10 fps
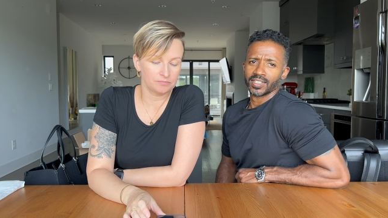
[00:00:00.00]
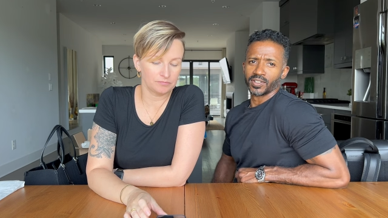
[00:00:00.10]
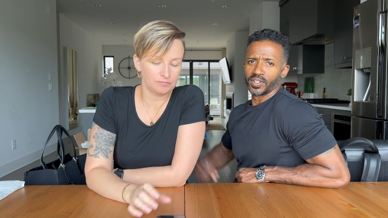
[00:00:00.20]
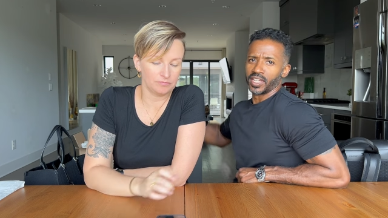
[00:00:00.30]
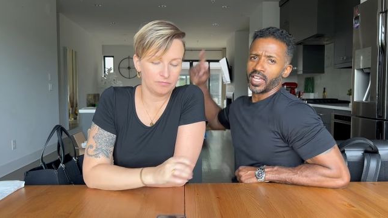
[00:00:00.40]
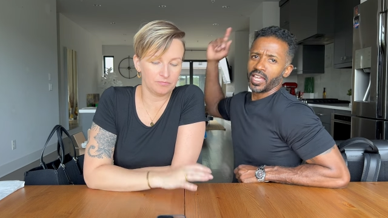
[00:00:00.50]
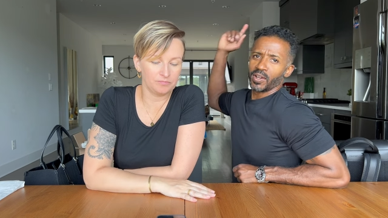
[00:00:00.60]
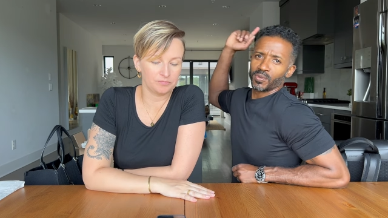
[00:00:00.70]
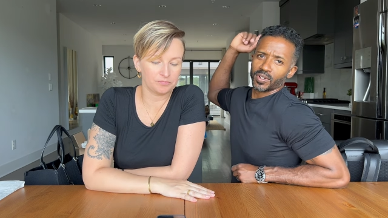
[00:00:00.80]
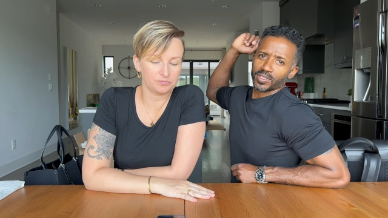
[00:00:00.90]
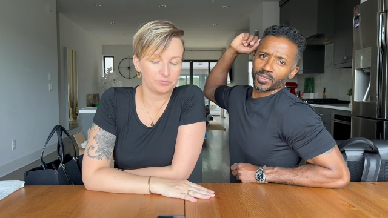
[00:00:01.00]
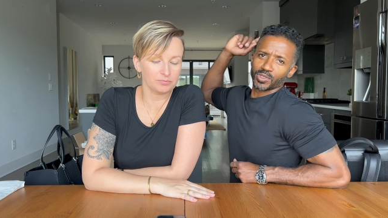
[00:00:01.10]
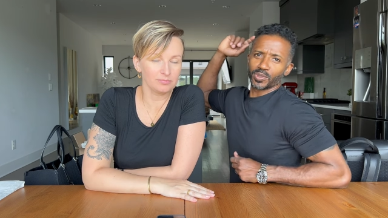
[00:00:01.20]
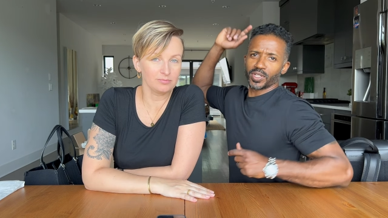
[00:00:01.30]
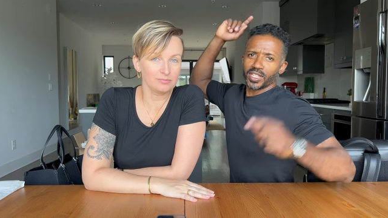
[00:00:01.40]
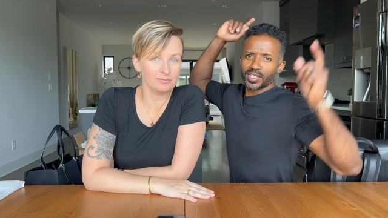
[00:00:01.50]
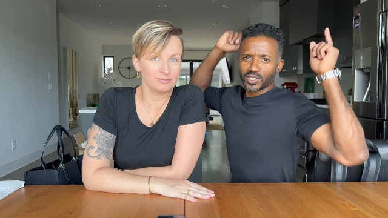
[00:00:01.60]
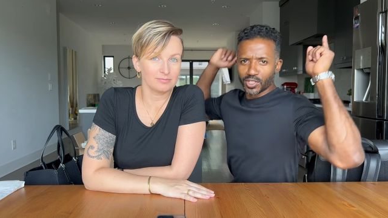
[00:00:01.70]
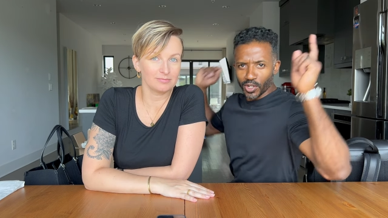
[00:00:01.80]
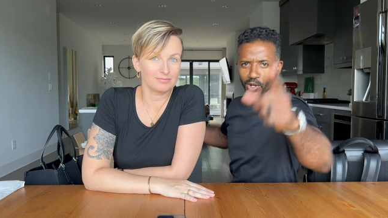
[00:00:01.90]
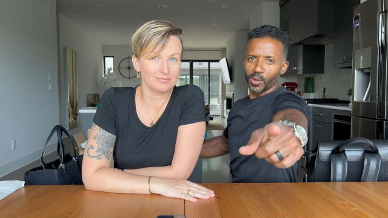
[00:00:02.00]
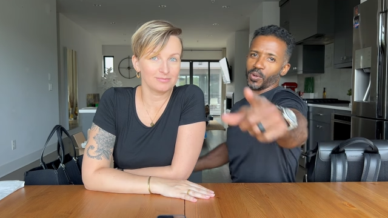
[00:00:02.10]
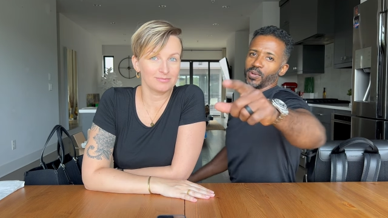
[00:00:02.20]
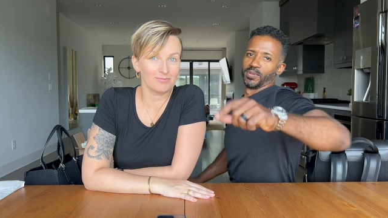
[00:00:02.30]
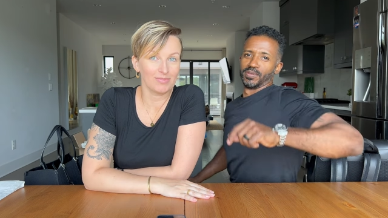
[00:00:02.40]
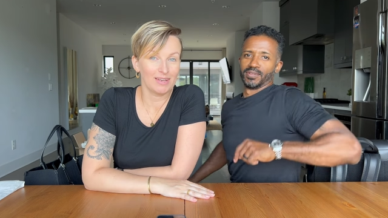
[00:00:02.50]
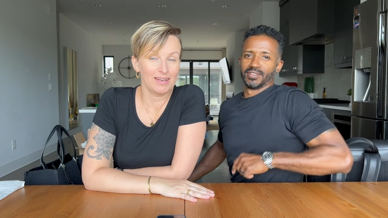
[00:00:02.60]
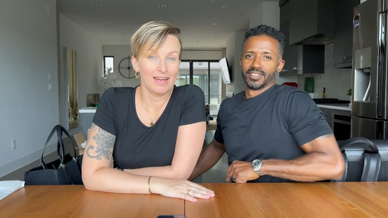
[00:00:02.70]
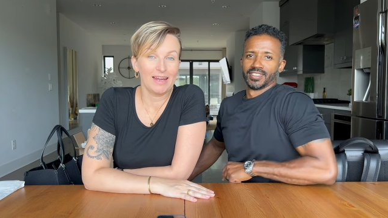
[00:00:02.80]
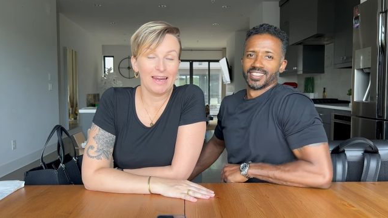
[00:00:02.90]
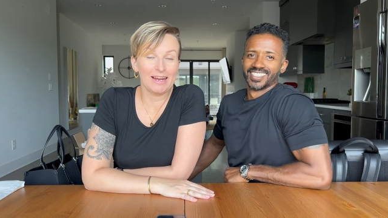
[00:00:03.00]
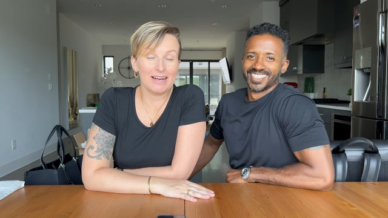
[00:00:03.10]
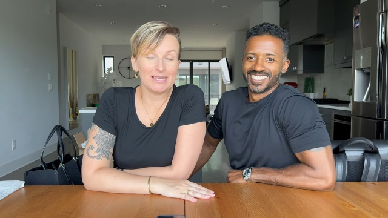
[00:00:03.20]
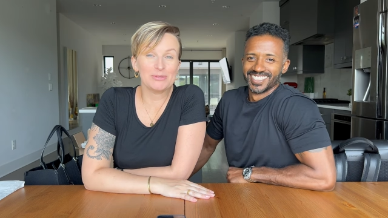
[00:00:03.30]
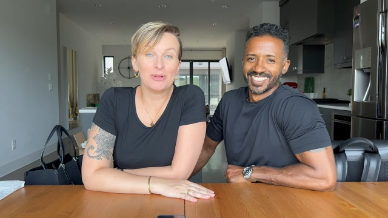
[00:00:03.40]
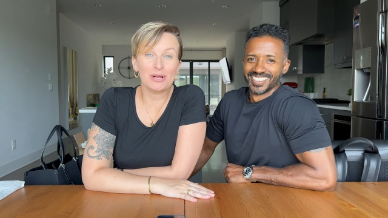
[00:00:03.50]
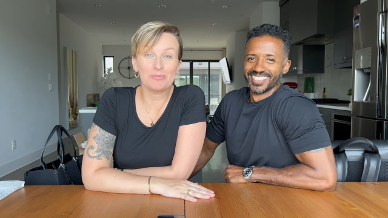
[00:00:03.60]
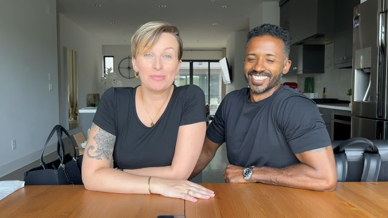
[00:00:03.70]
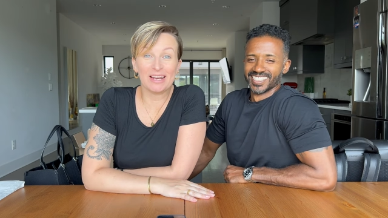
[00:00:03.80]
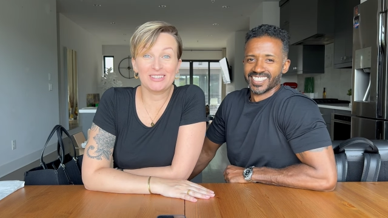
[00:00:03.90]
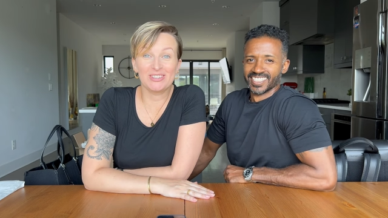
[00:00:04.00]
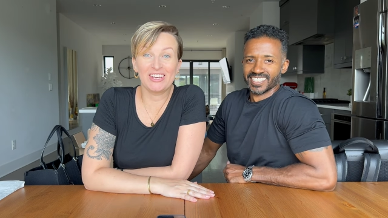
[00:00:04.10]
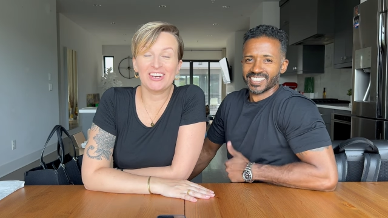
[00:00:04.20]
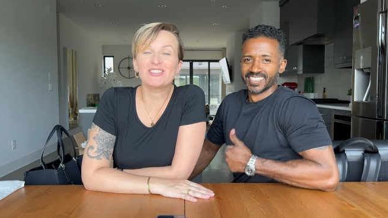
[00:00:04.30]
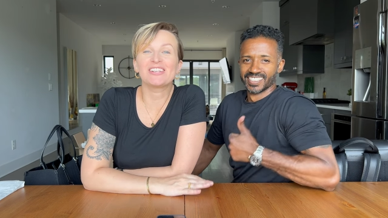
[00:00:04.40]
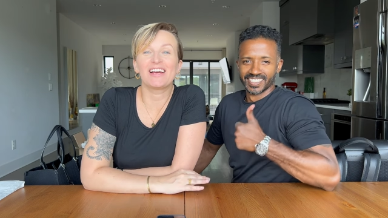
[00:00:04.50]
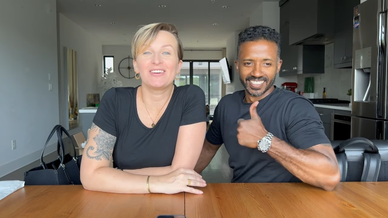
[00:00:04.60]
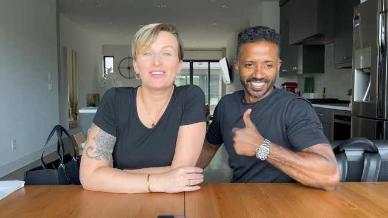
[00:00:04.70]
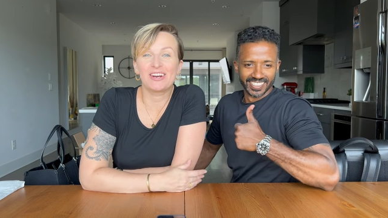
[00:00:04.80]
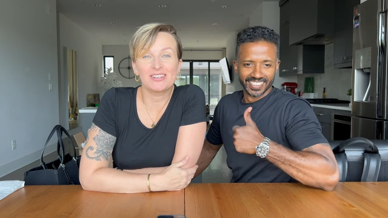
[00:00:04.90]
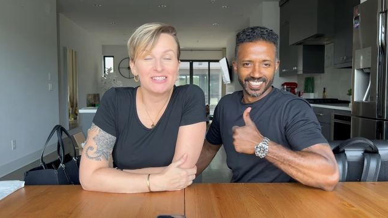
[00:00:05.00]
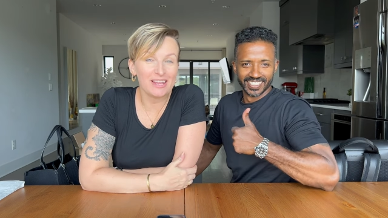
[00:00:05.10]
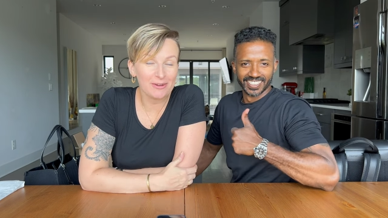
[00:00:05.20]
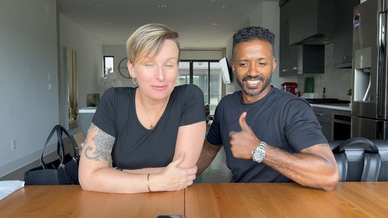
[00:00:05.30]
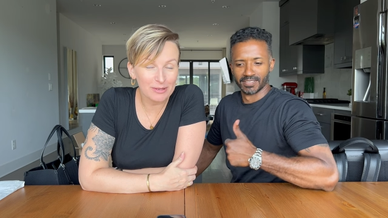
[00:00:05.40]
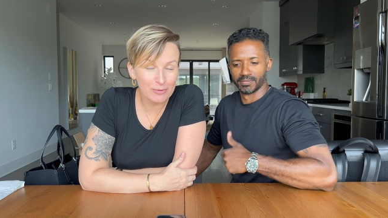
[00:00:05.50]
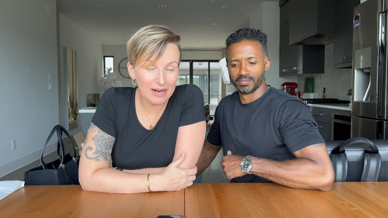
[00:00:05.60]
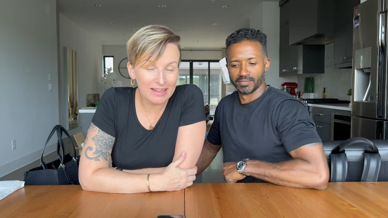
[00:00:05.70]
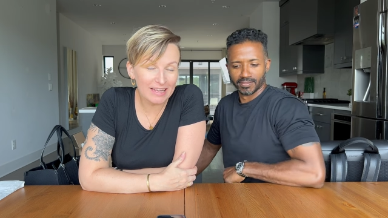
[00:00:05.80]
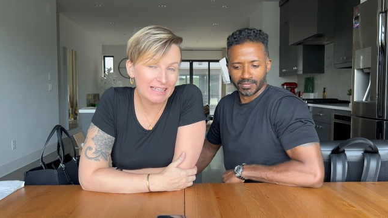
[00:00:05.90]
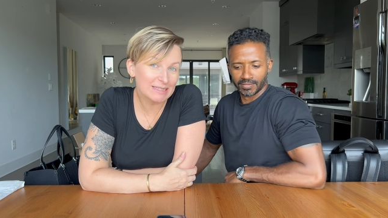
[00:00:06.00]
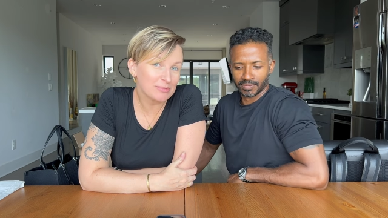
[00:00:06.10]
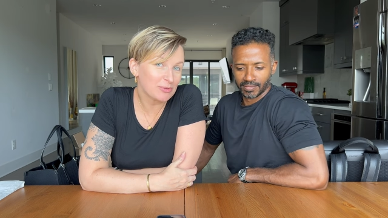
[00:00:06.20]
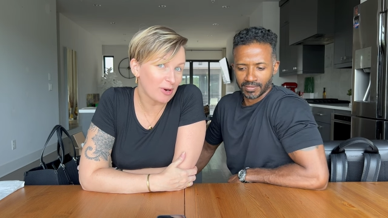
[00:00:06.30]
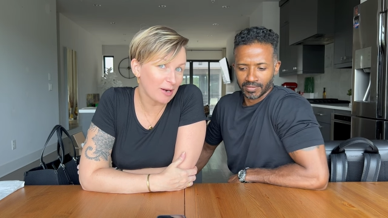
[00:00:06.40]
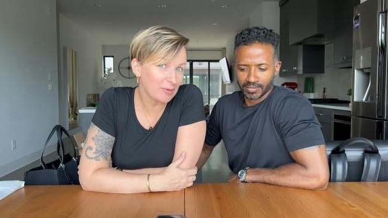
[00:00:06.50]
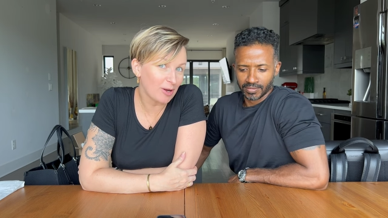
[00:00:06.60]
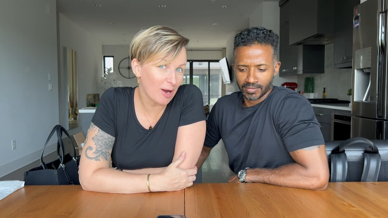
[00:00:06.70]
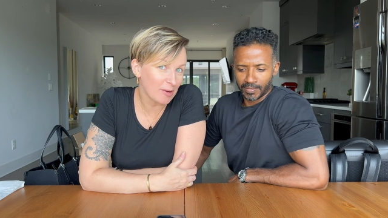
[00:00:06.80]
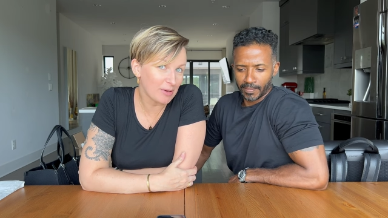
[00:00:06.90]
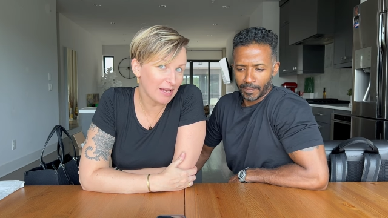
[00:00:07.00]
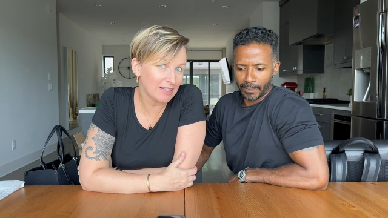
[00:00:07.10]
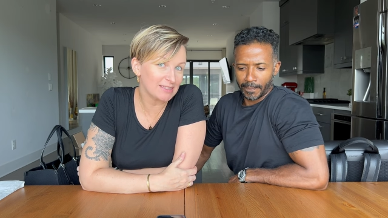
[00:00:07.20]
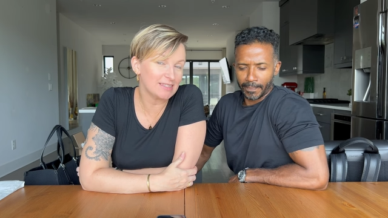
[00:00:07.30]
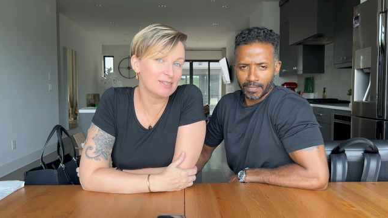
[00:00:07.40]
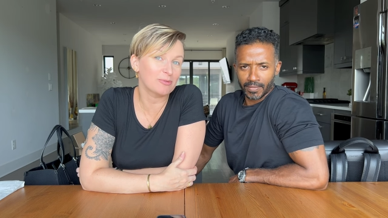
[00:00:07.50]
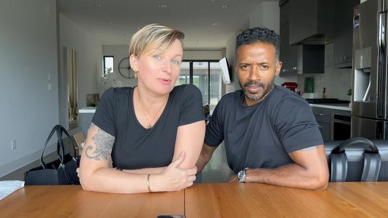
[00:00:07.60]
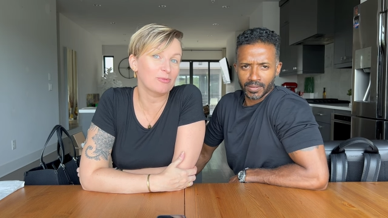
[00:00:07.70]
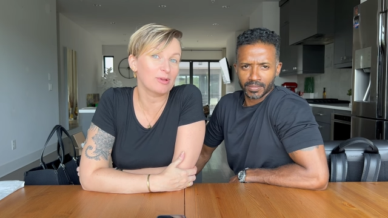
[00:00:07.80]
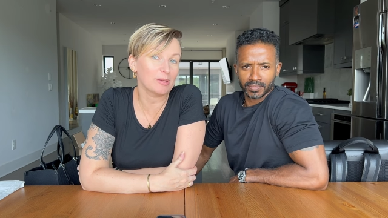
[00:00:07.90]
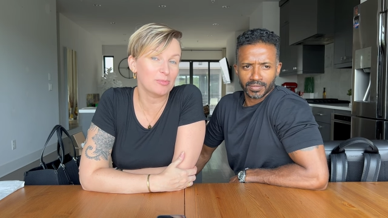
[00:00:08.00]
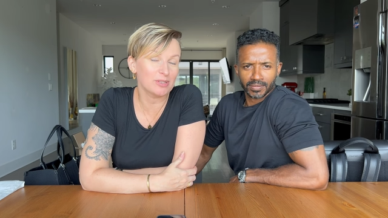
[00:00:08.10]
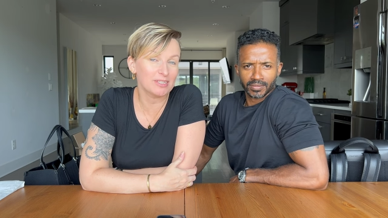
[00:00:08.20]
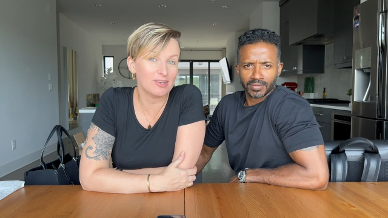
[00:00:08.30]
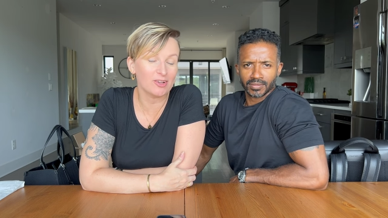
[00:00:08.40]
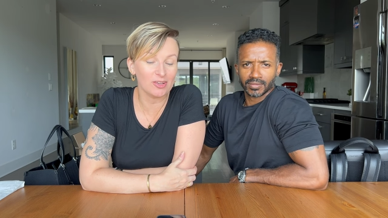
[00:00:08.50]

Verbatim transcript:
Speaker 1: Okay, and 1, 2, 3, go!
Speaker 2: Hey guys, welcome back to Care to Life. Care to Life with a Y. Like, subscribe, comment. We really appreciate all the